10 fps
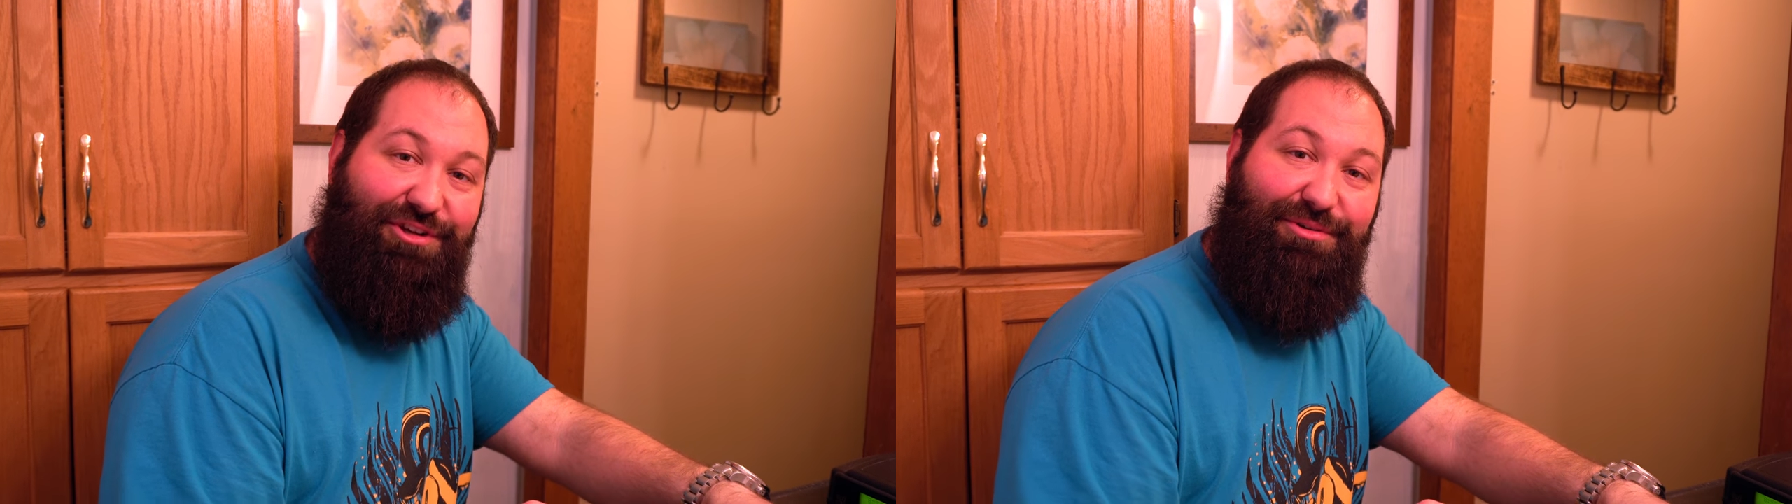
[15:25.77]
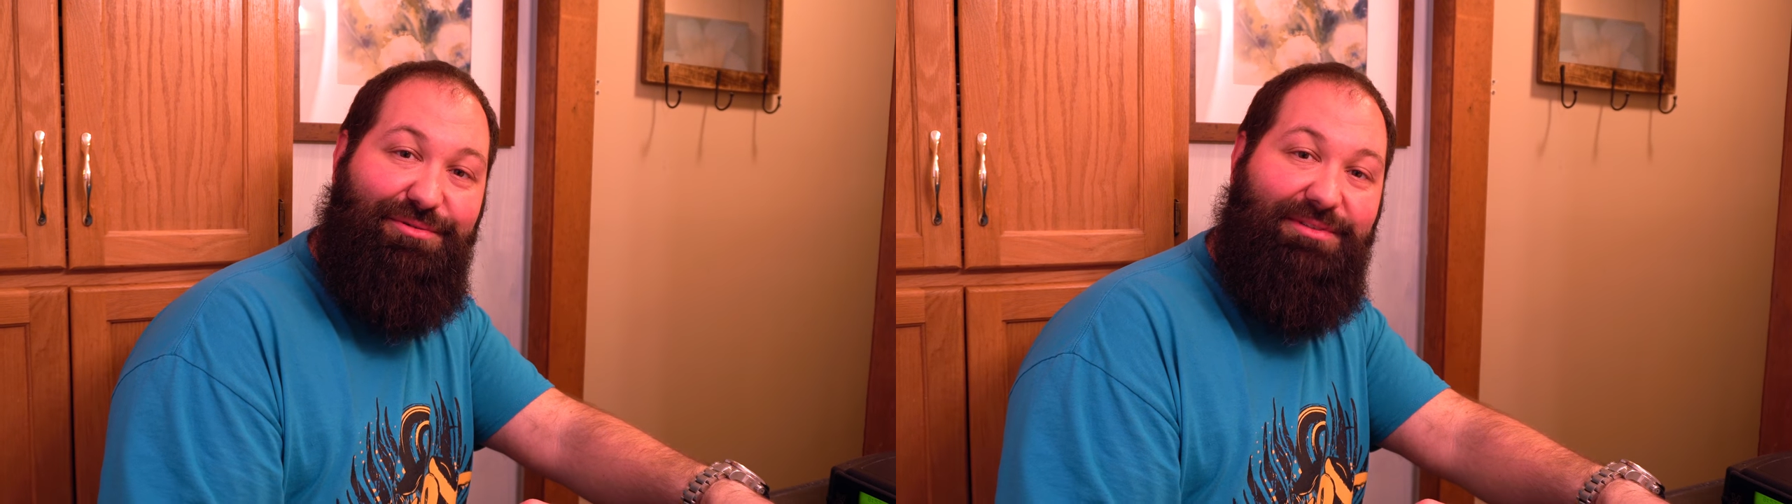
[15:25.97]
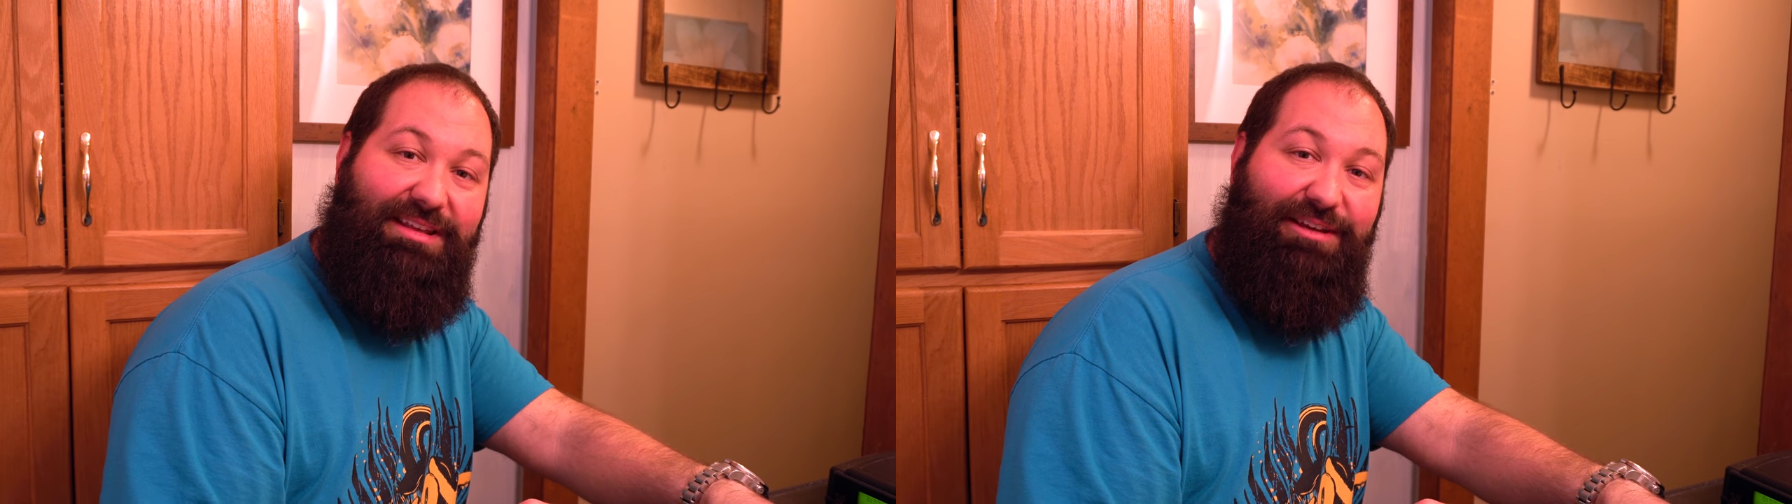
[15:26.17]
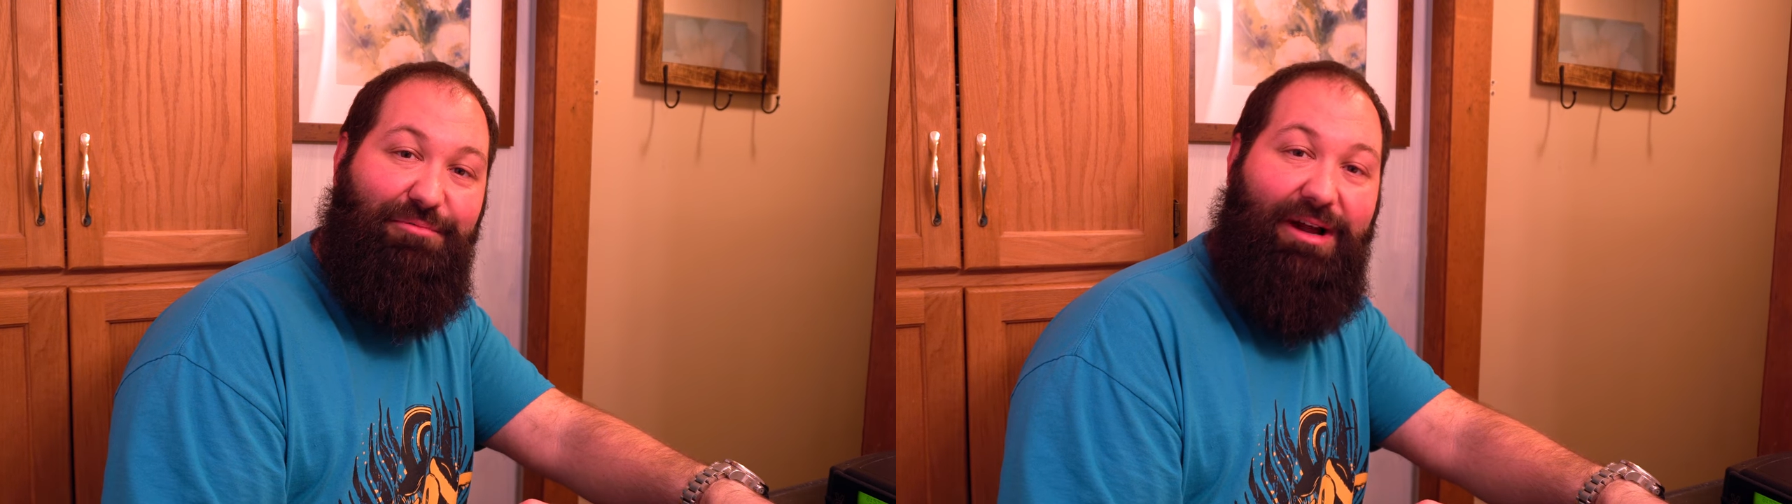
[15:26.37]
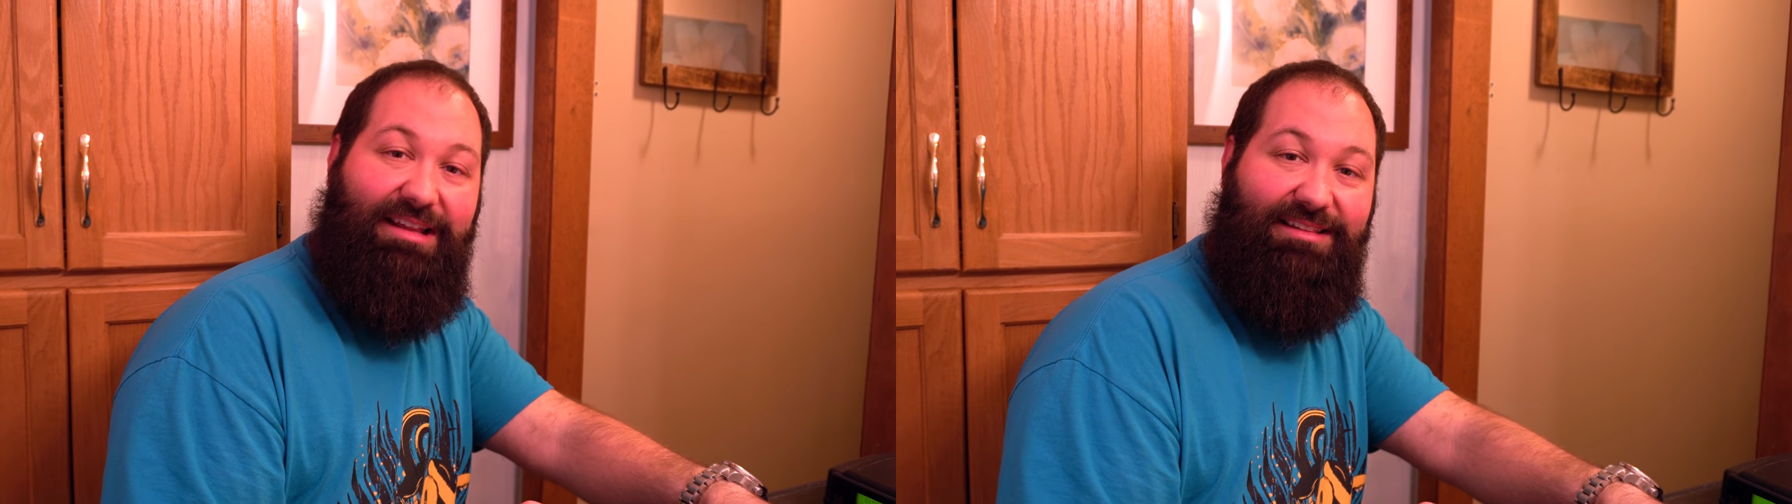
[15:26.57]
you the
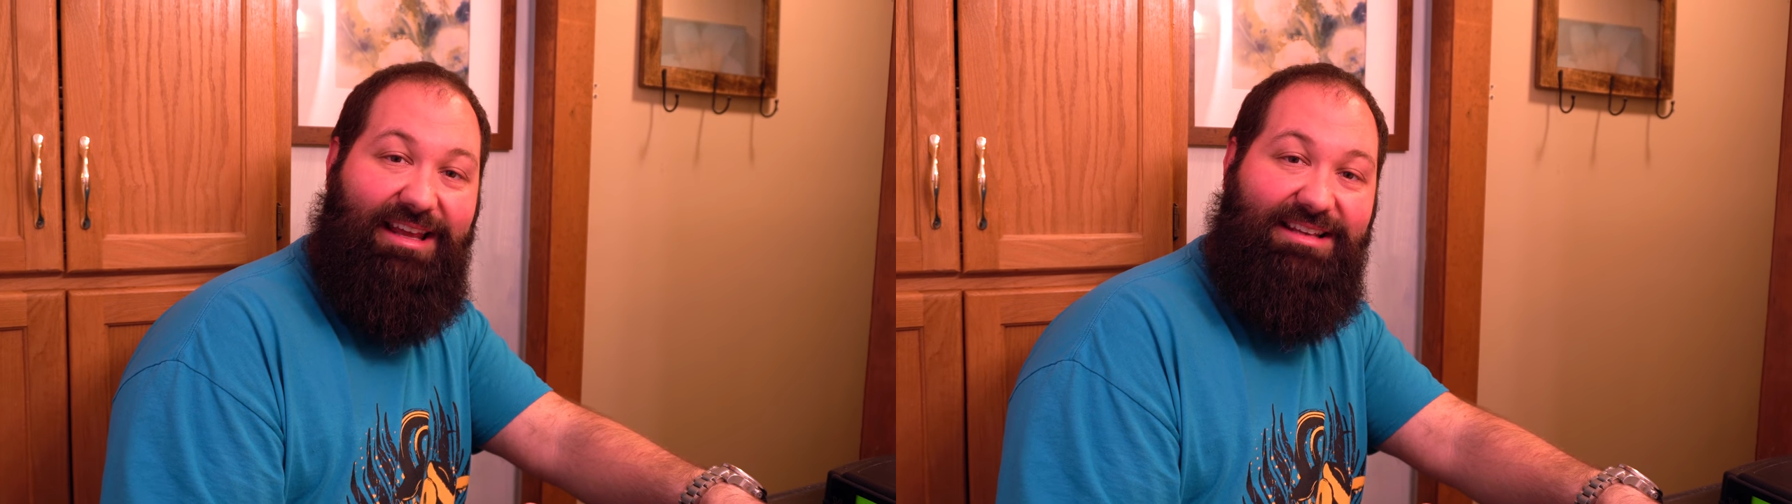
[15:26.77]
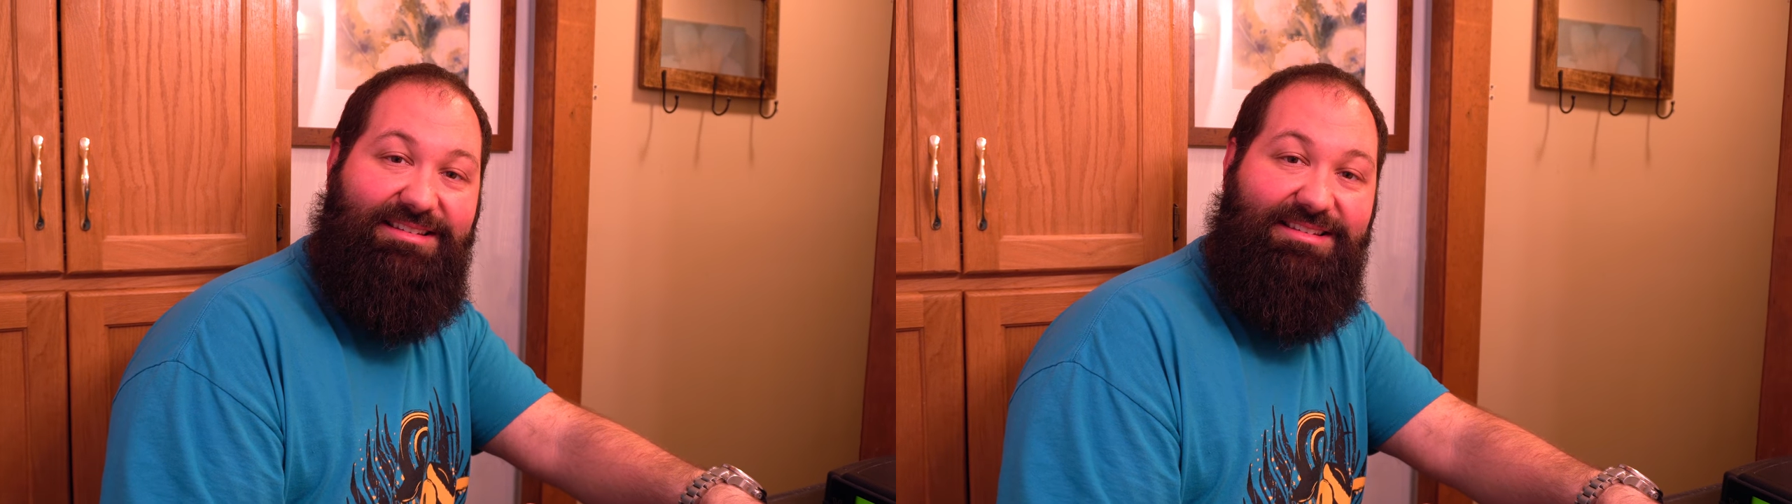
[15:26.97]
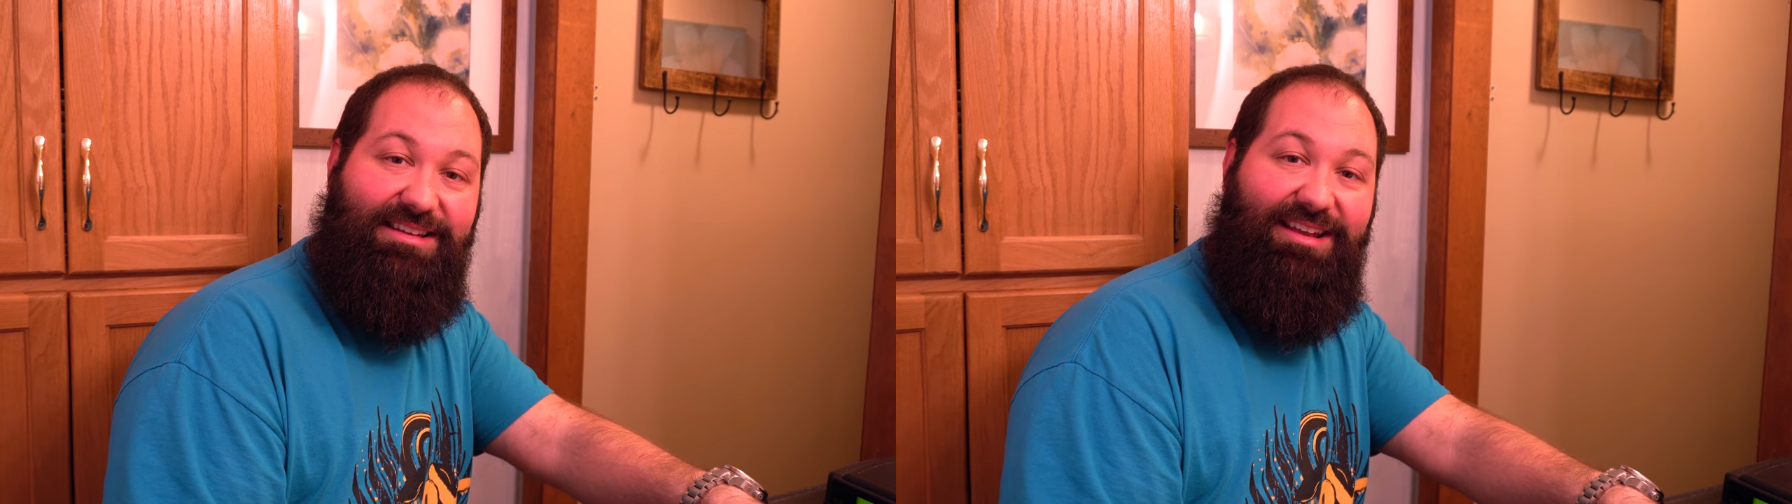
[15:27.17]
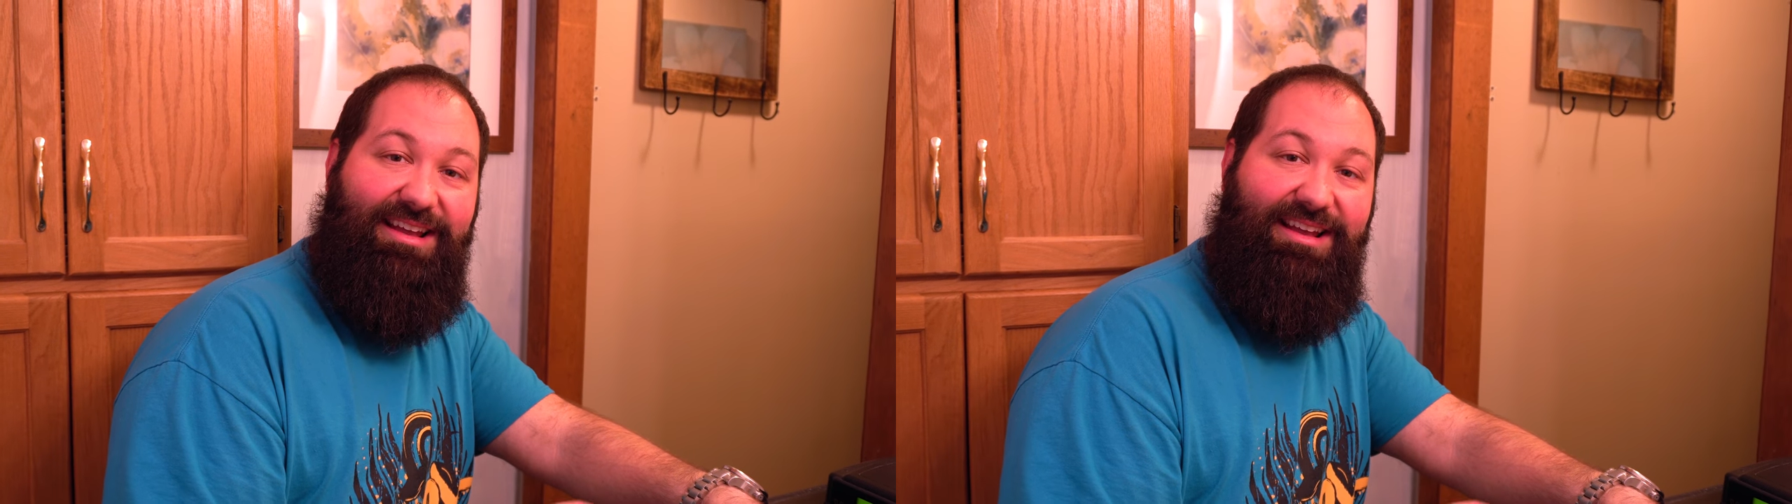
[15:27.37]
white lace